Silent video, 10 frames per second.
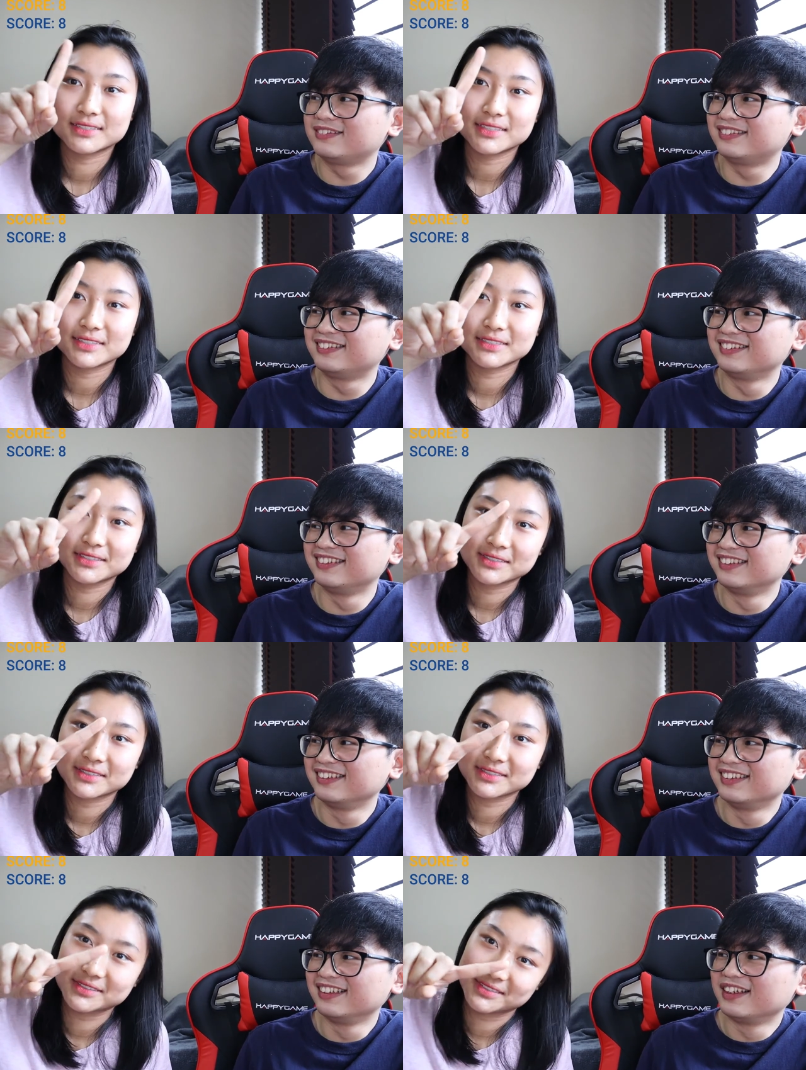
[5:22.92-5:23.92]

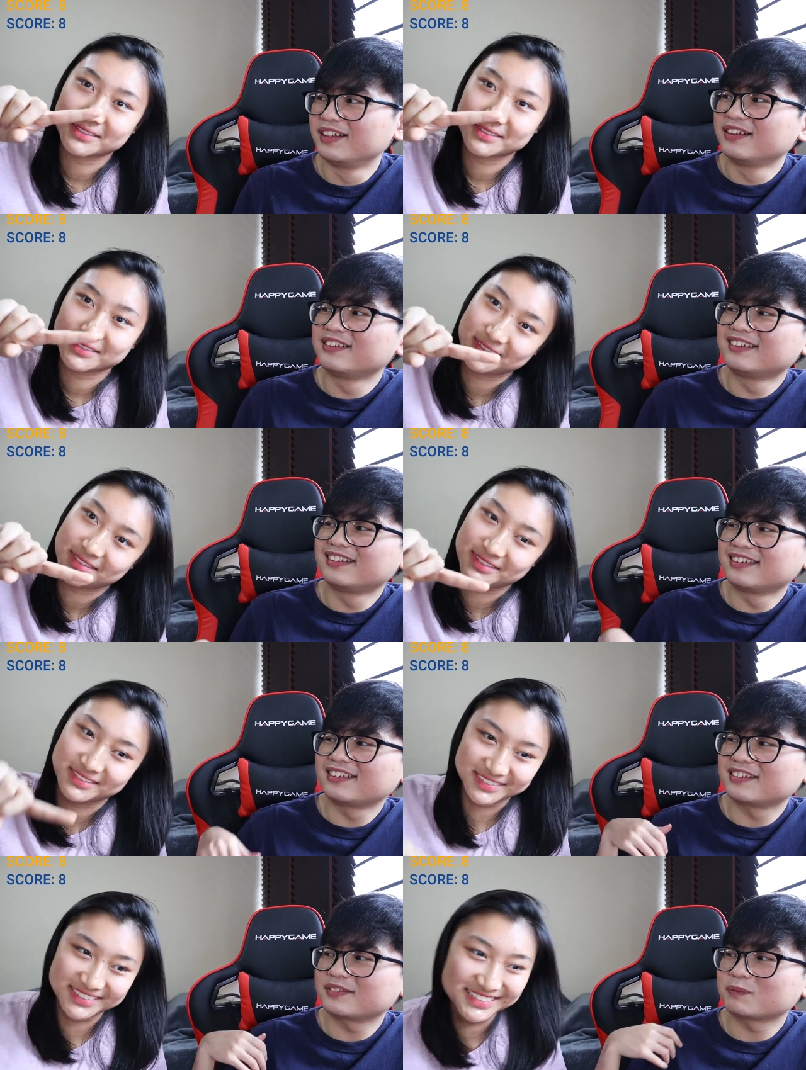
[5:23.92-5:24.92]

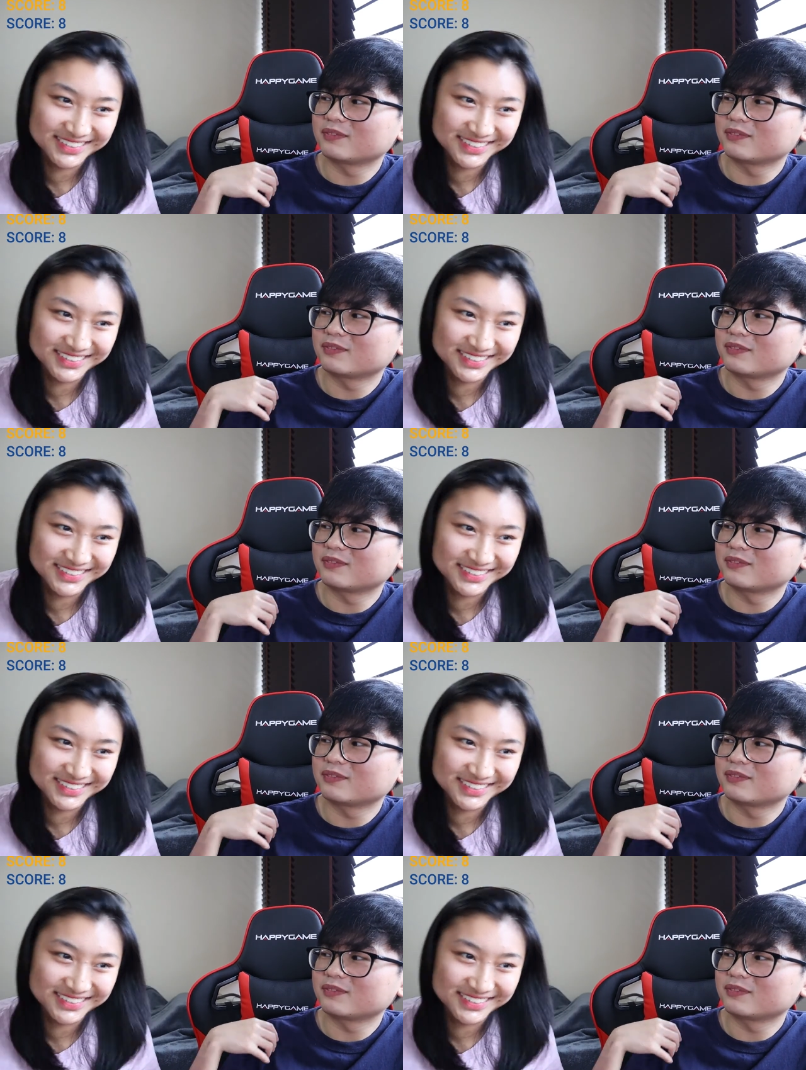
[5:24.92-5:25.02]
(silence)